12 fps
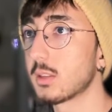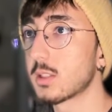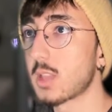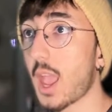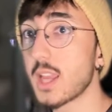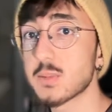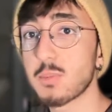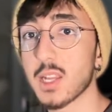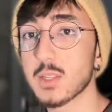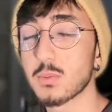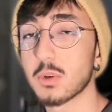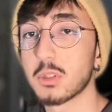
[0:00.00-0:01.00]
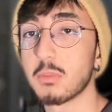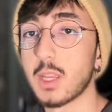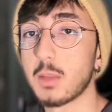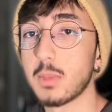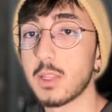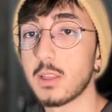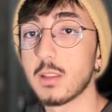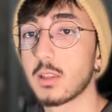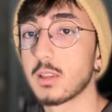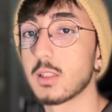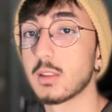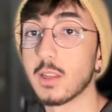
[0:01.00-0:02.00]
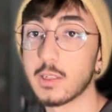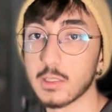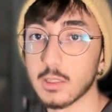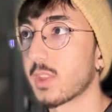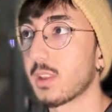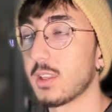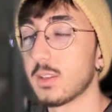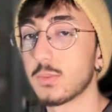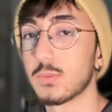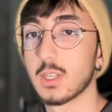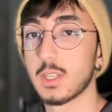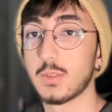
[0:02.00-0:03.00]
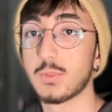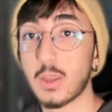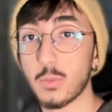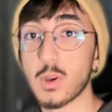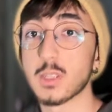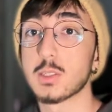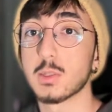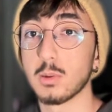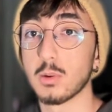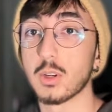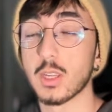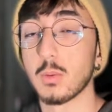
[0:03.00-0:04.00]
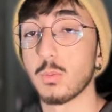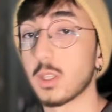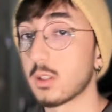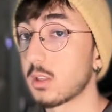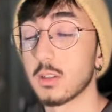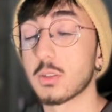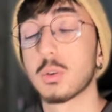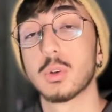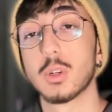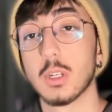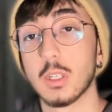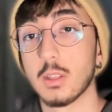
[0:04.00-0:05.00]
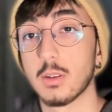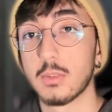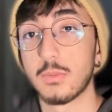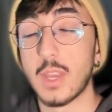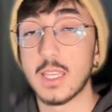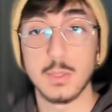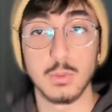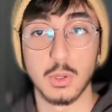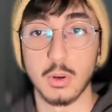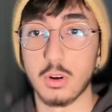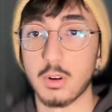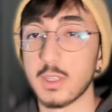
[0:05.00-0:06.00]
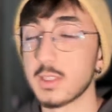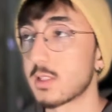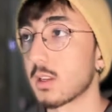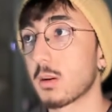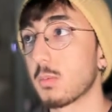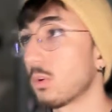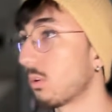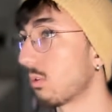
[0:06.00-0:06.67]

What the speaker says: this hash password may be null if they want to log in with Google, Facebook, or Instagram,